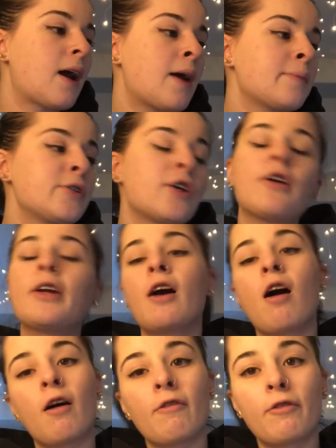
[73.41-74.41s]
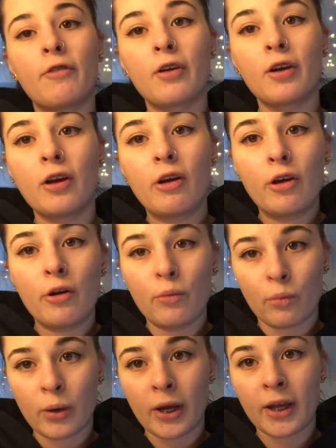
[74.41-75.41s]
I'm starting off
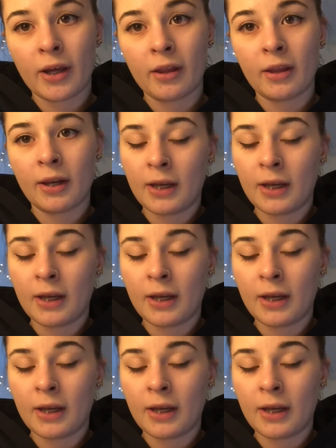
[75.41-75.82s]
with